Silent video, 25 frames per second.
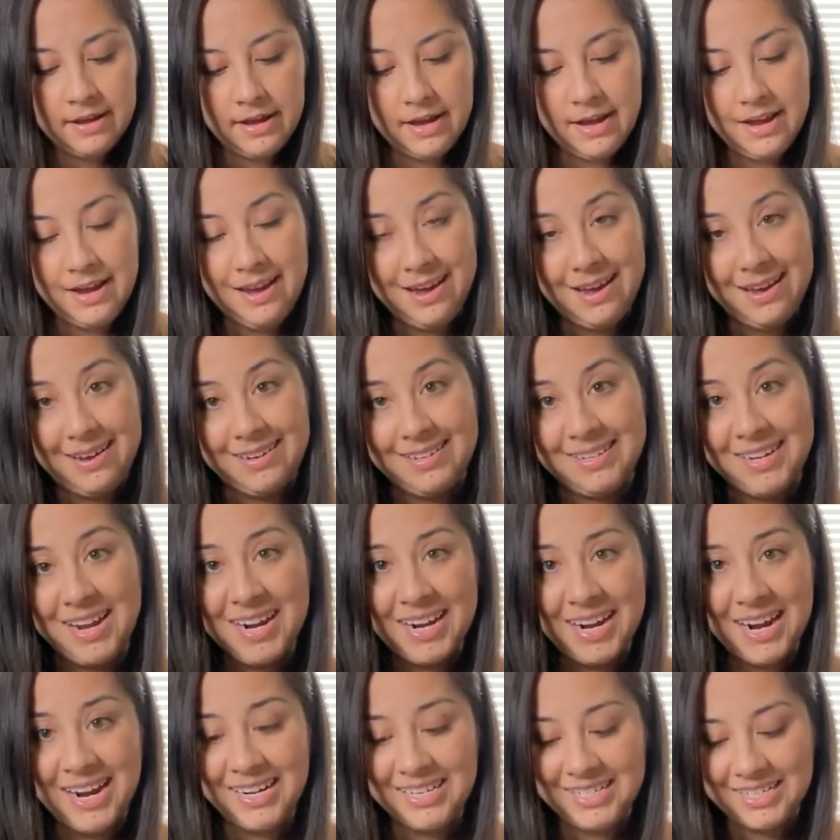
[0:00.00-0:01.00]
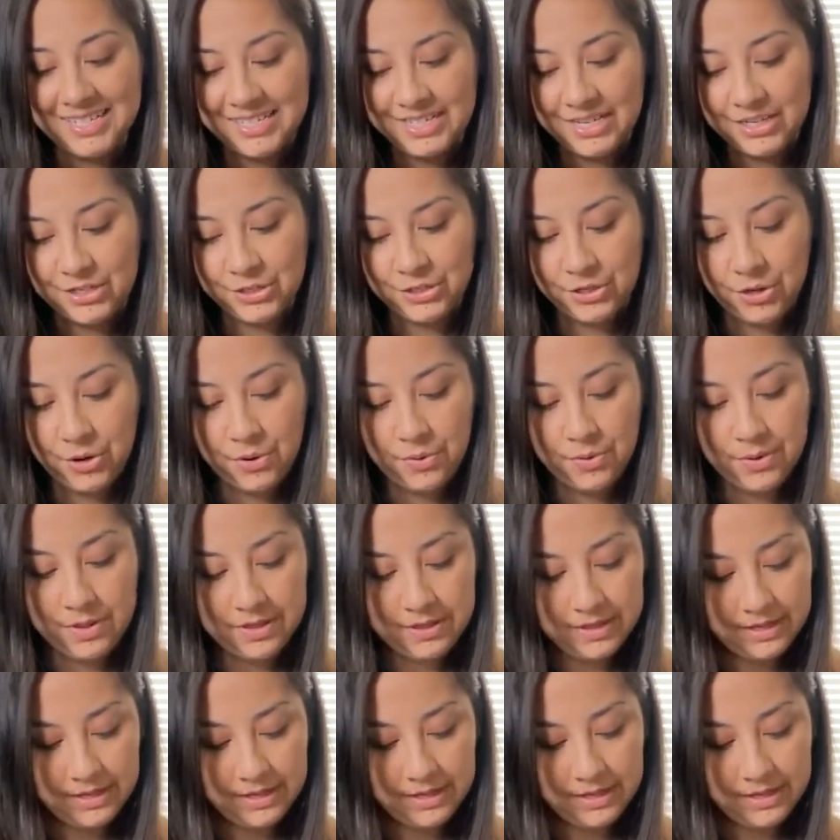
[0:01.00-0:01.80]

And yeah, guys, so